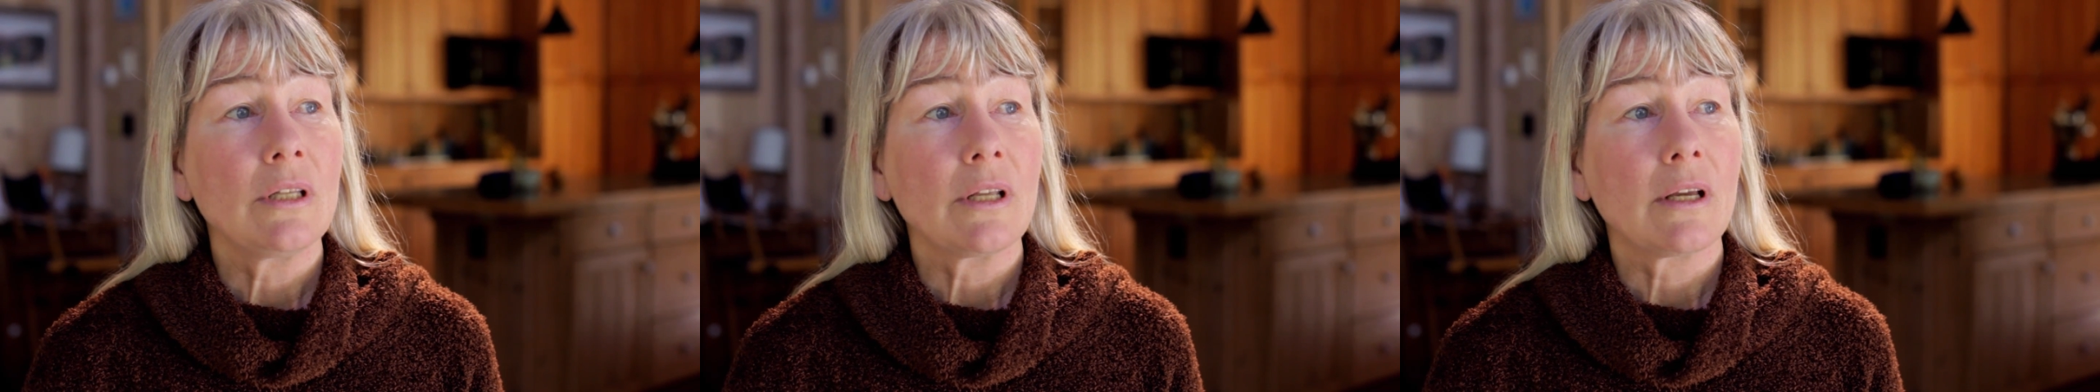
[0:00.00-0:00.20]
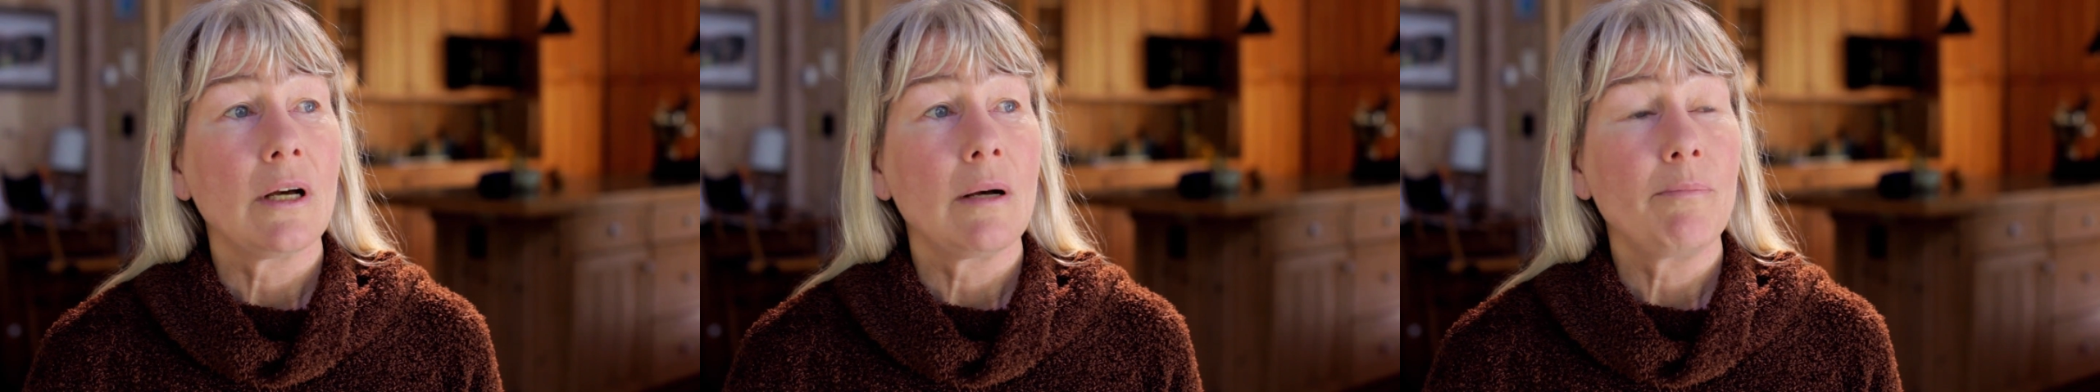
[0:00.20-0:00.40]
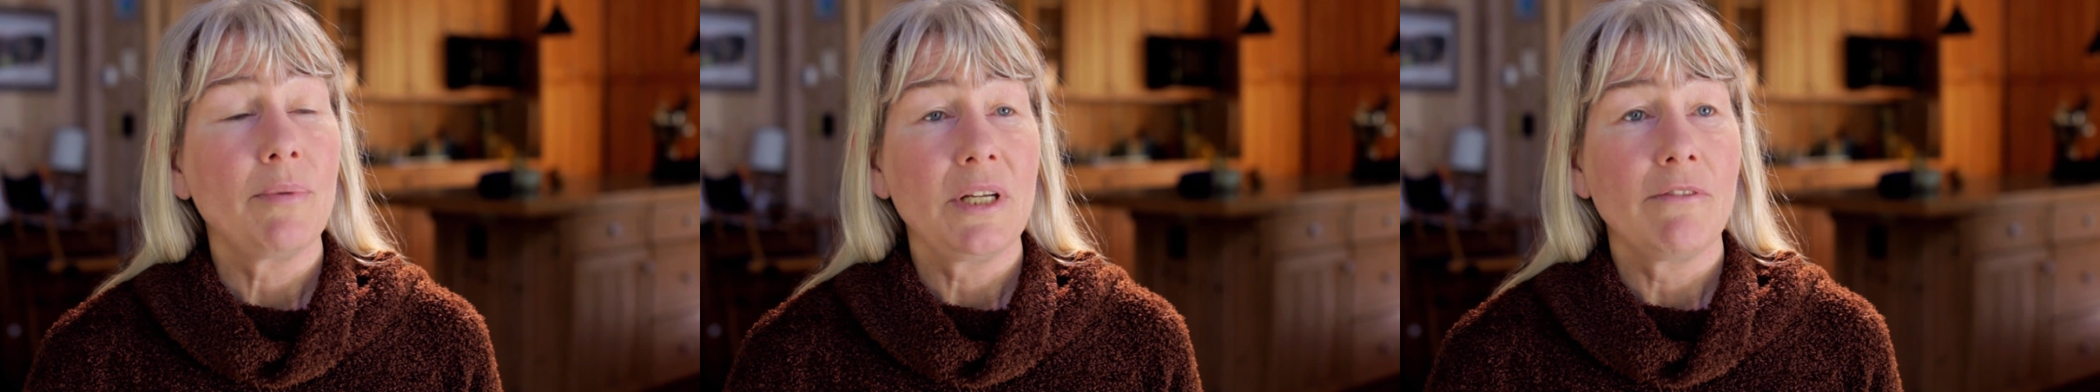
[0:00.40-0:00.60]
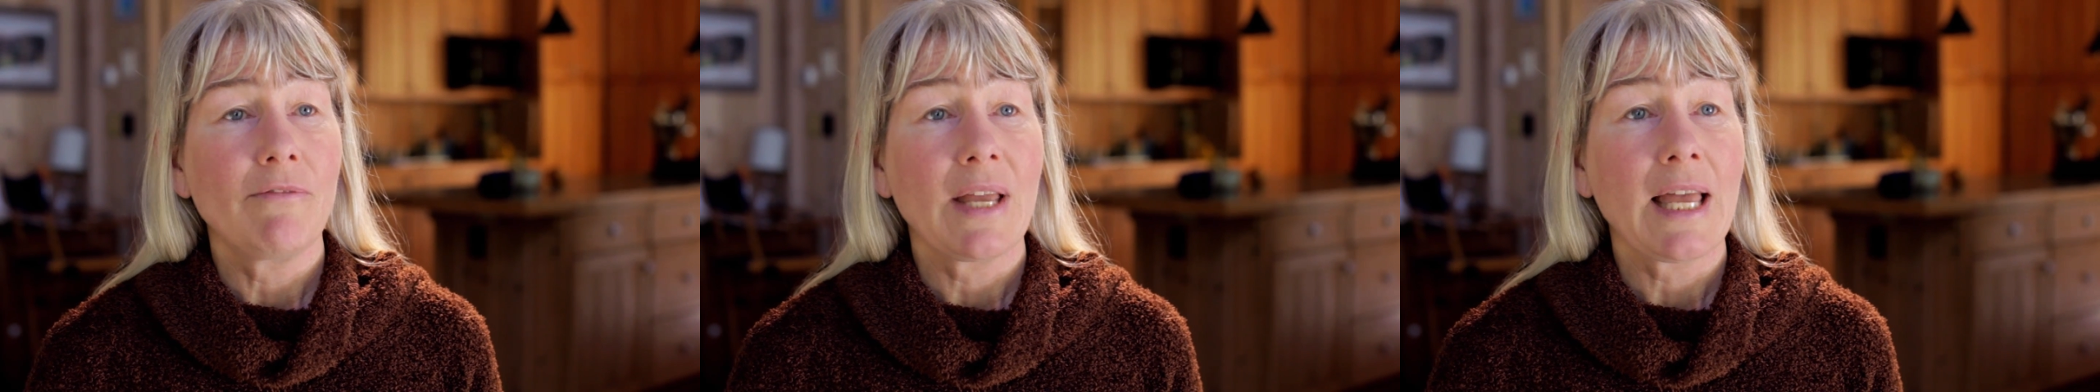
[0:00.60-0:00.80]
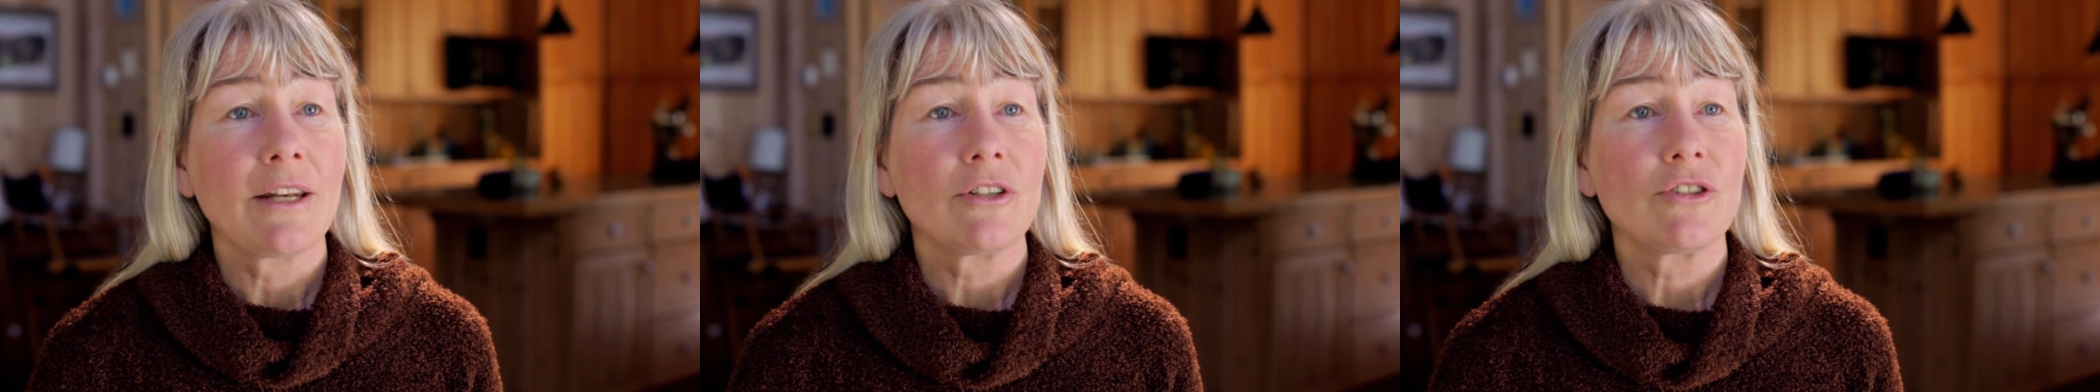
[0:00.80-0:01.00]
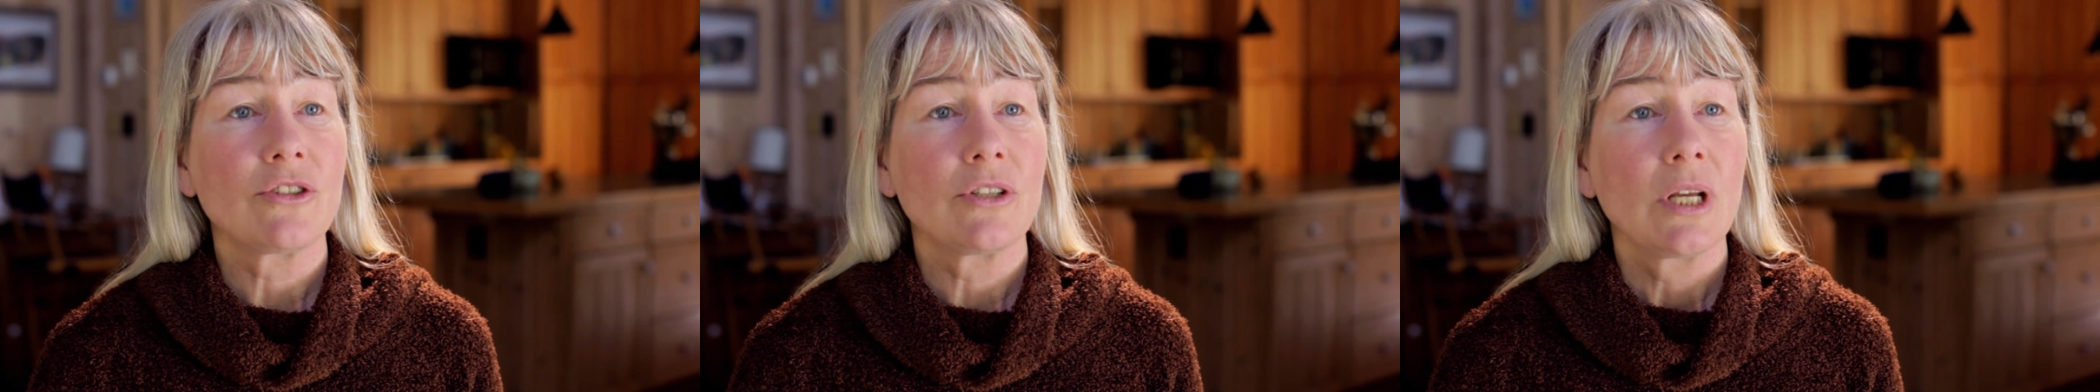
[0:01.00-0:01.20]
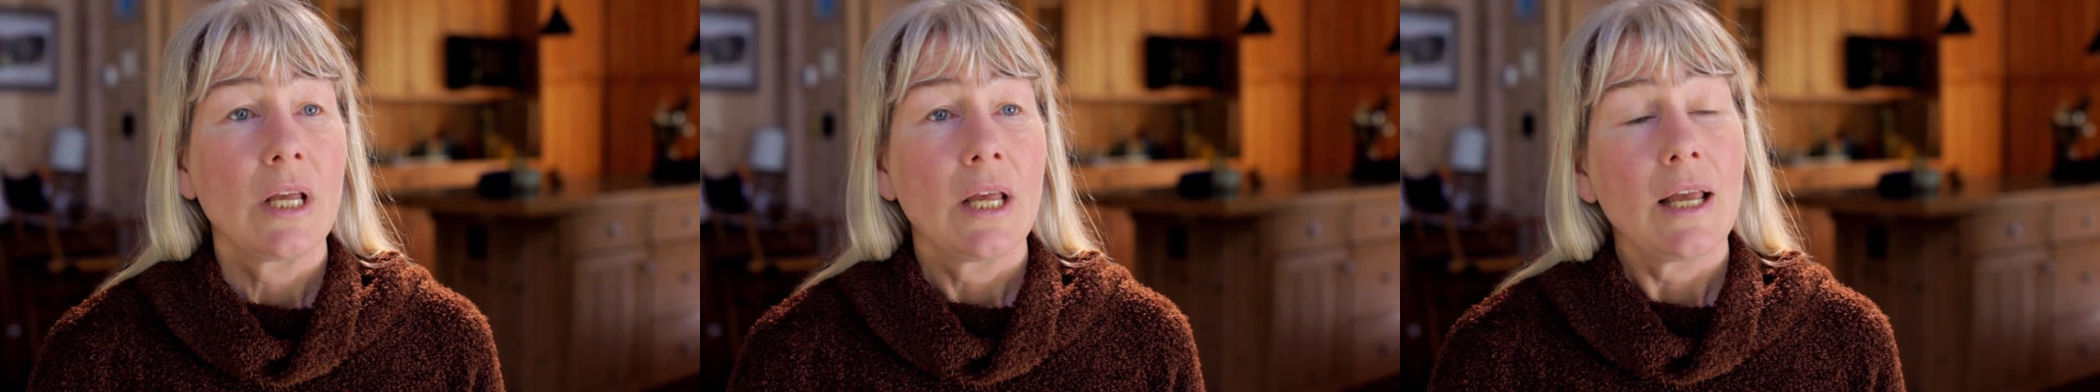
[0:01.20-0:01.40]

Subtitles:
the company vanished